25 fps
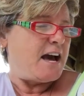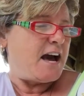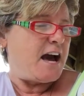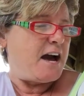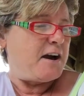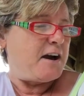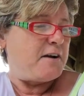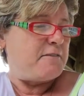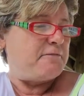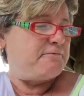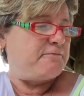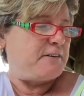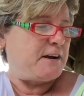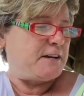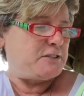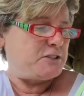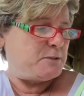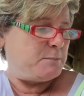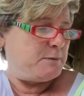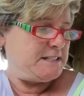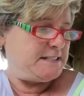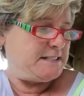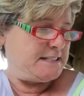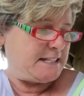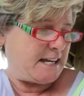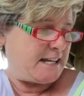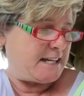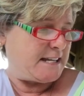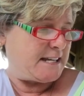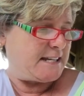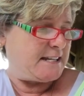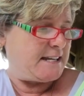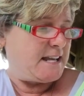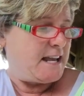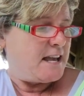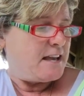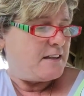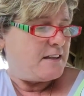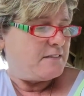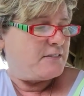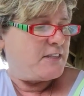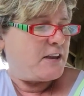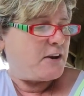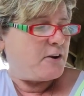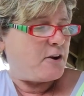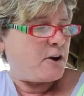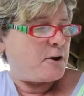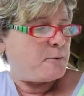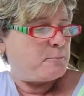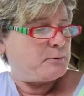uh, fun to be done.
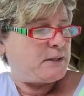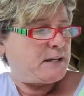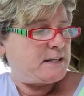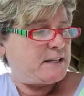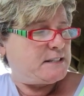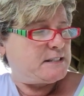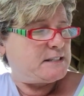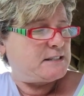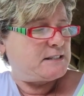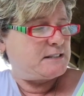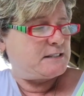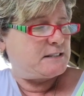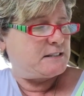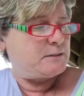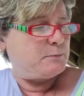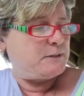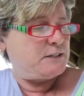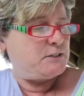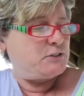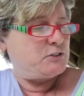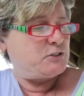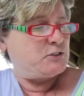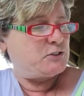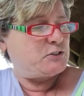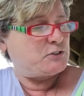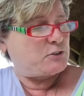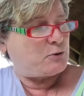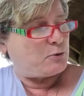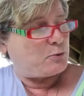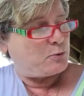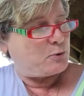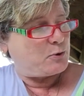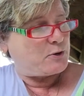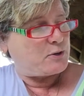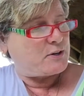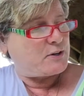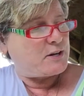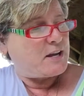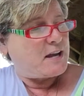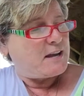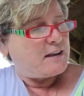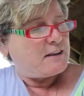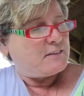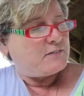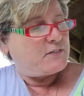There are places to be scored.